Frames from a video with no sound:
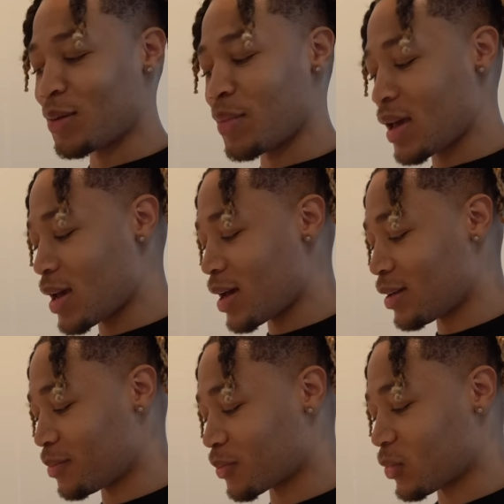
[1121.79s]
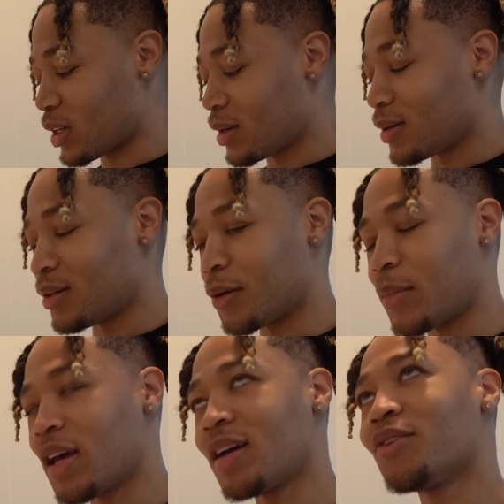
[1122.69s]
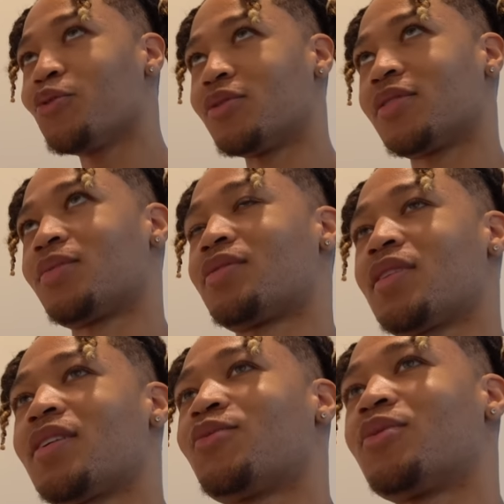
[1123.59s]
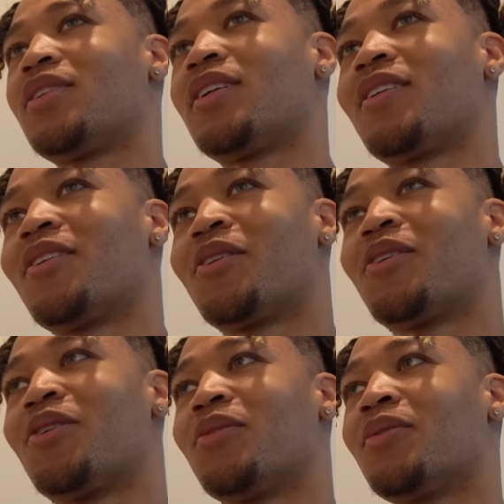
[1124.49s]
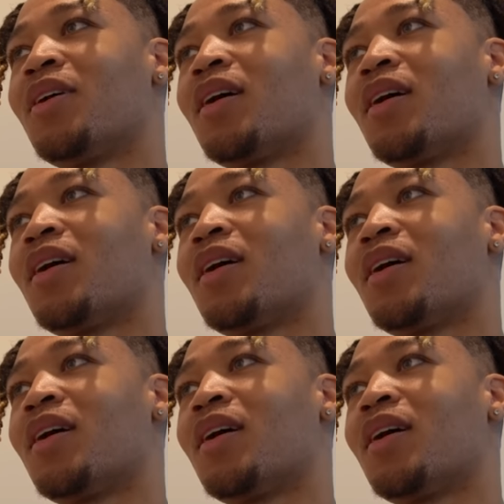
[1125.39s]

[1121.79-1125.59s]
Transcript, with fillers: What the man it is? The man who was obsessed with that girl.